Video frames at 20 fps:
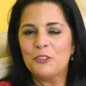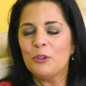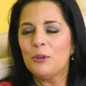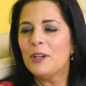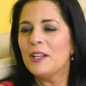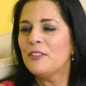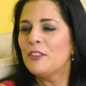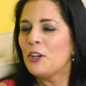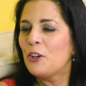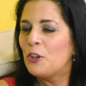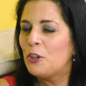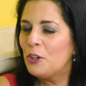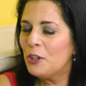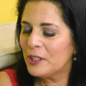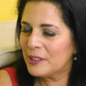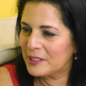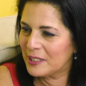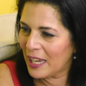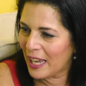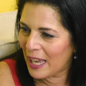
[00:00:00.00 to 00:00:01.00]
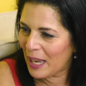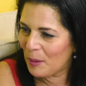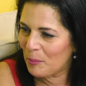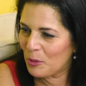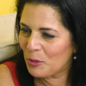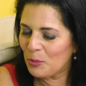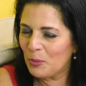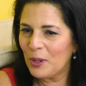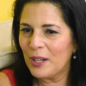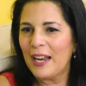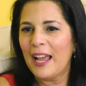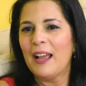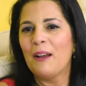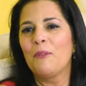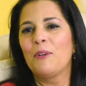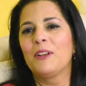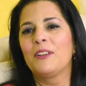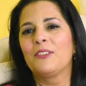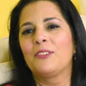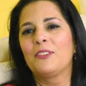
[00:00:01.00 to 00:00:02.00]
during the good times when I
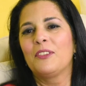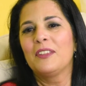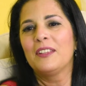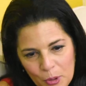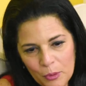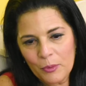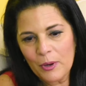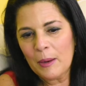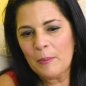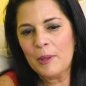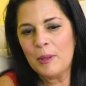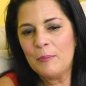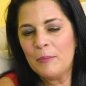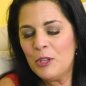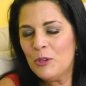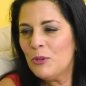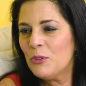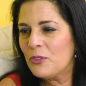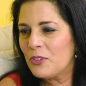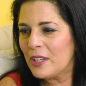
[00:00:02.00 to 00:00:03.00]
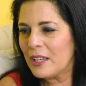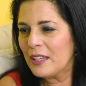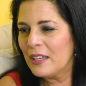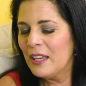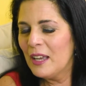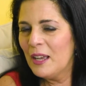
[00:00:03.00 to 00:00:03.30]
was programming music,